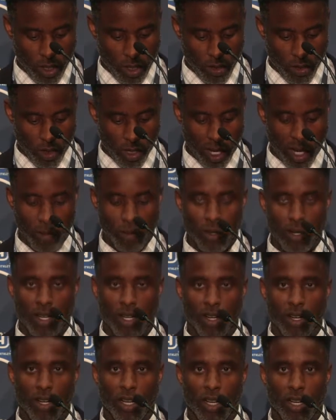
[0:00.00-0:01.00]
When I would
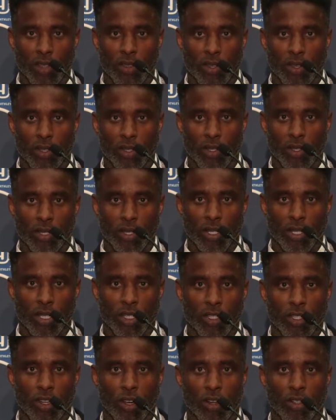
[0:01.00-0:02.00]
hear others
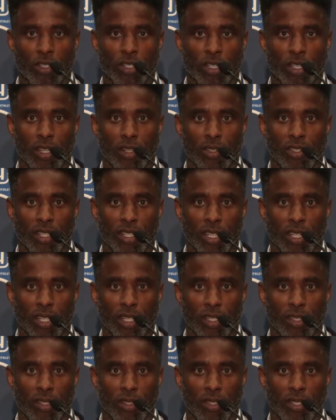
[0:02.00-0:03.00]
talk to their
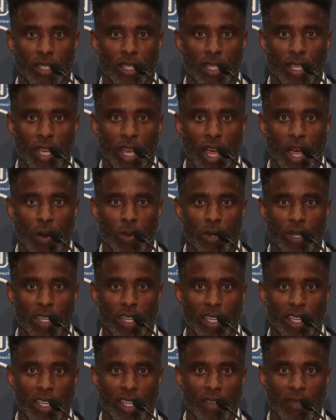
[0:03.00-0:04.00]
sons, I would
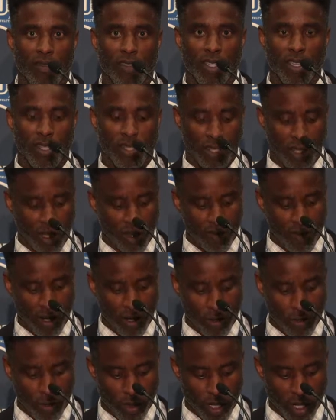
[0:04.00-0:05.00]
get envious of
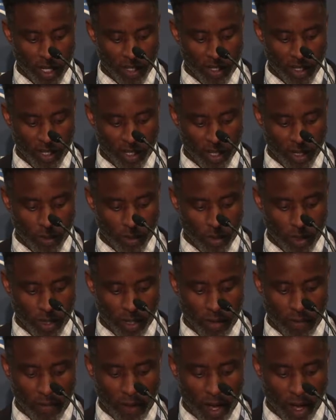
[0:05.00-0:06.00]
their relationship with
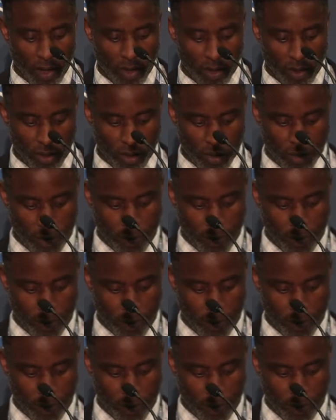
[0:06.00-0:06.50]
their father.